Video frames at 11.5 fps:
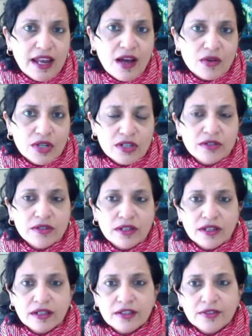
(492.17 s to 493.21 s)

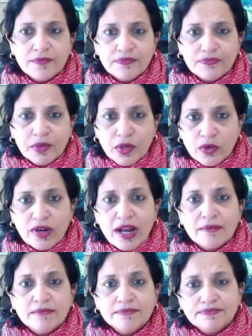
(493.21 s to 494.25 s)
our
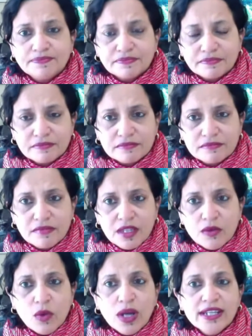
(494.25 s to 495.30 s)
program.
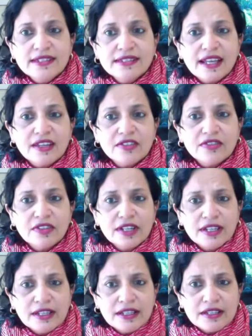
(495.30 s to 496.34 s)
One is that of
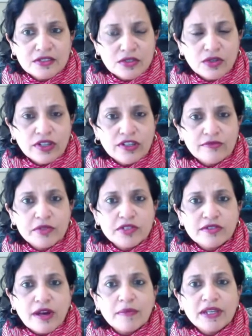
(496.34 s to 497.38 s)
a story of
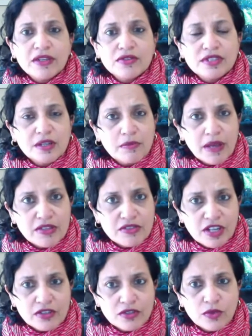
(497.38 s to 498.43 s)
bootstrapping using a
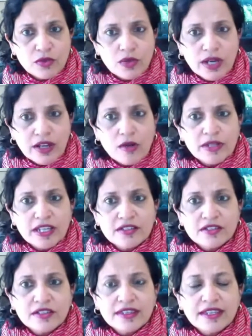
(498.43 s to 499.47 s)
paycheck to Y
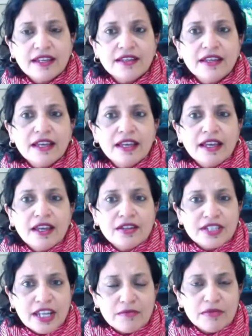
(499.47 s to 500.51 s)
Combinator and then
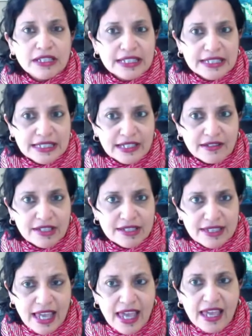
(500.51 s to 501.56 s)
10 million
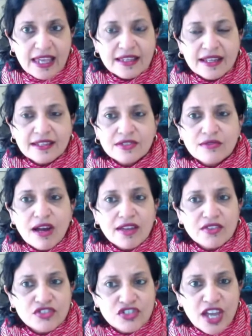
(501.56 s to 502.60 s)
Series A, that is
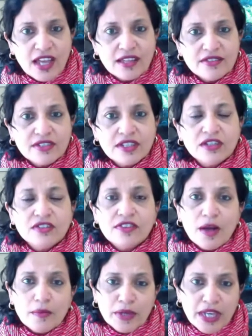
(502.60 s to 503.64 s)
Ryan Chan, CEO
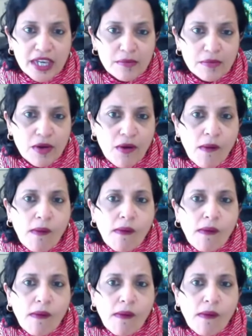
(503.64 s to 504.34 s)
of Upkeep.